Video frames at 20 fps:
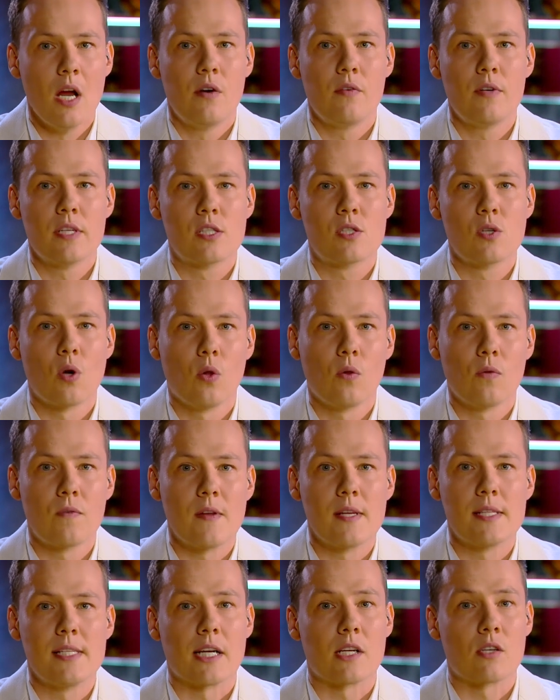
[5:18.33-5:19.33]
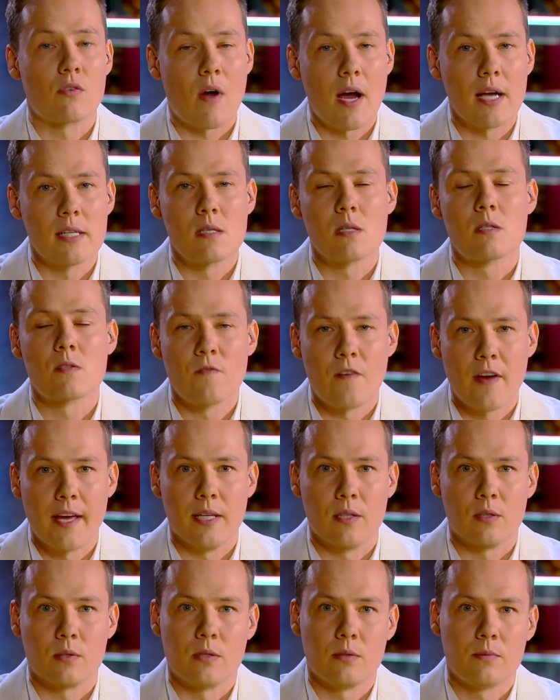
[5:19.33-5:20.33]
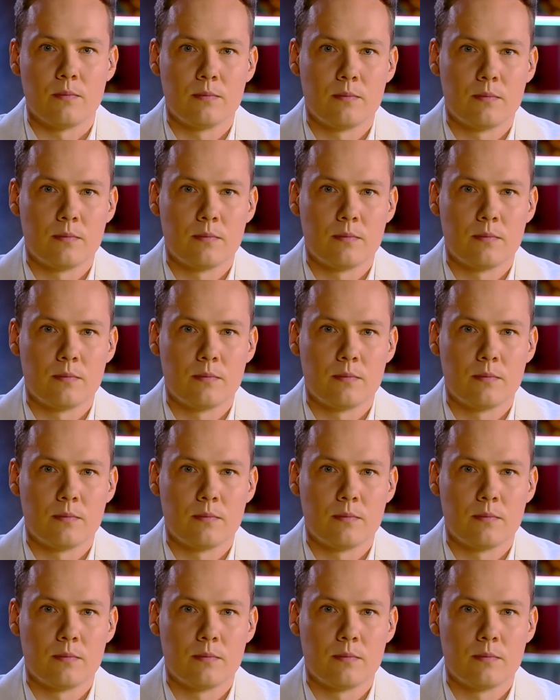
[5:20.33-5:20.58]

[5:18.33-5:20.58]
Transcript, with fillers: resolve the crisis failed.